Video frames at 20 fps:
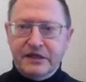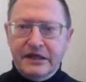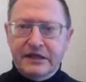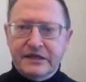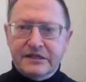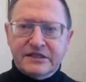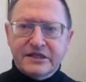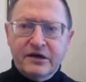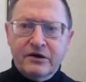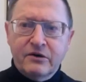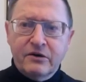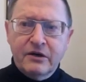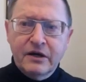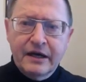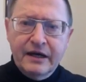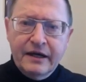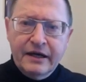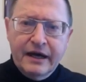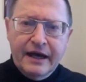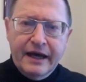So,
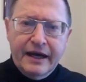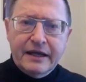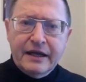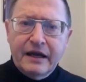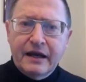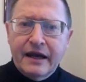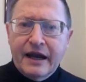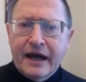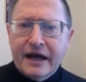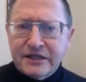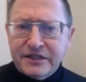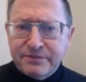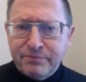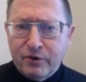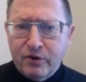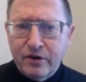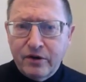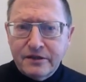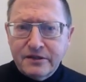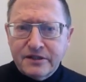and last
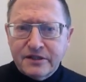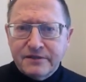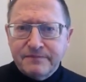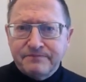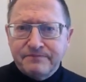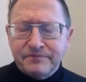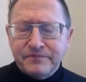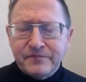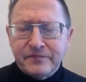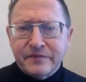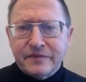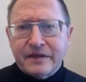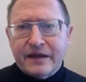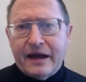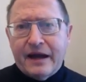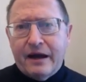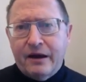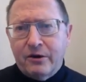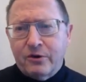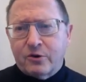point,
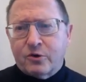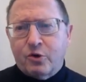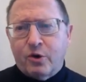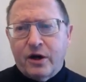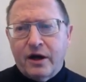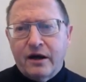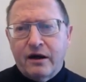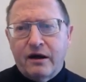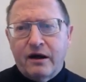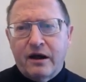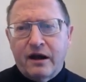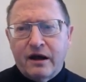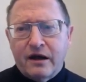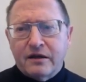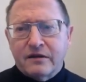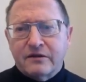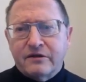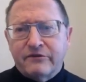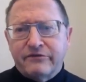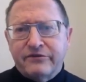I acquire a
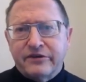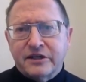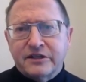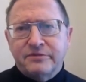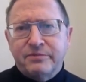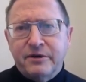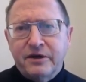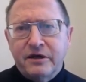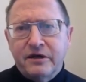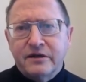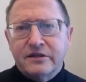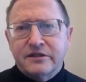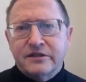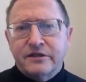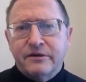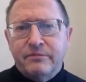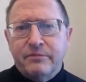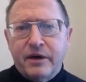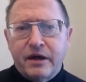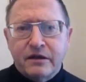lot of experience
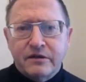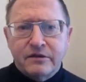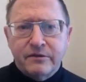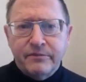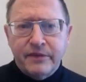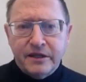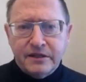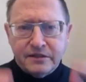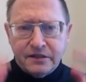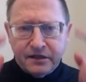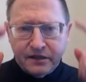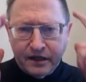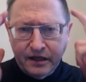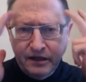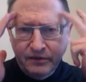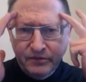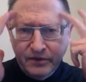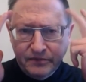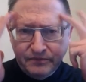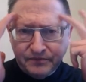about the mental
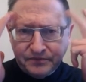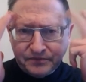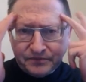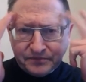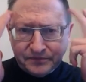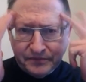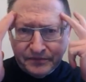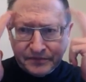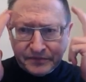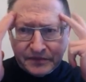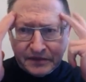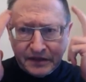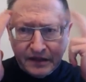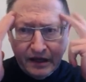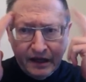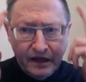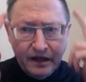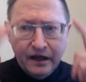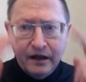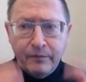
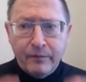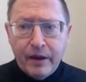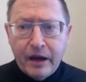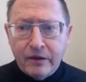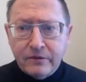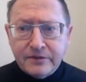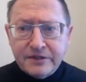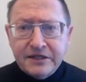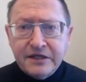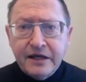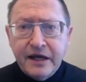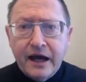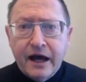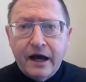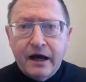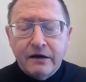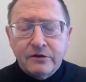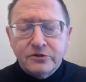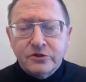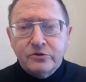game, about here,
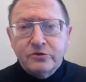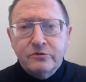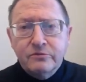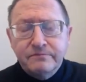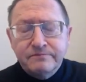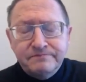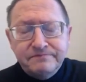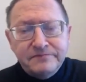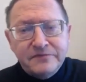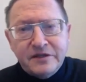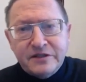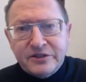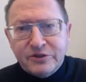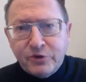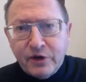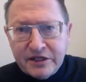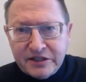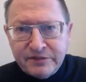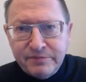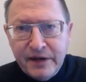how to
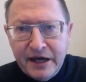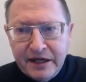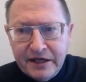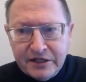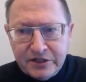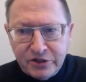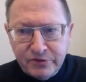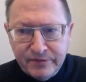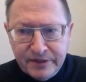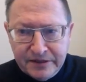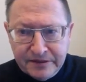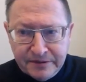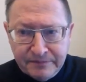stress management.